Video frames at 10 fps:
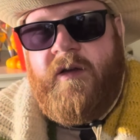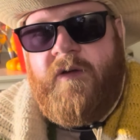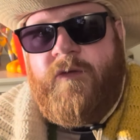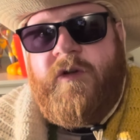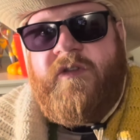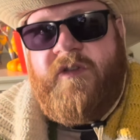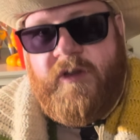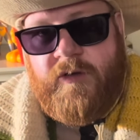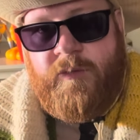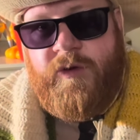for a
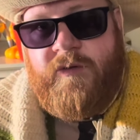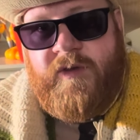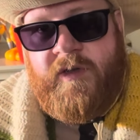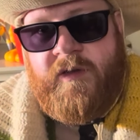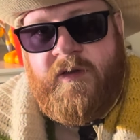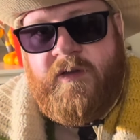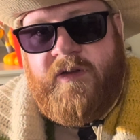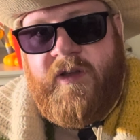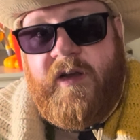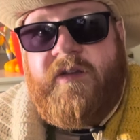single movie that
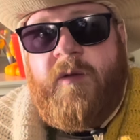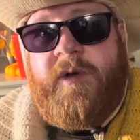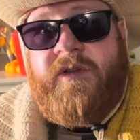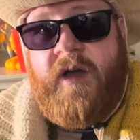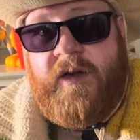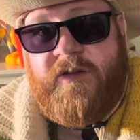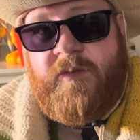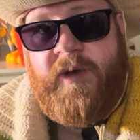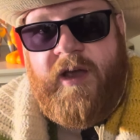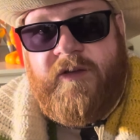takes up a ton of
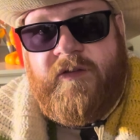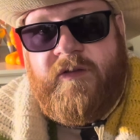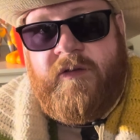space,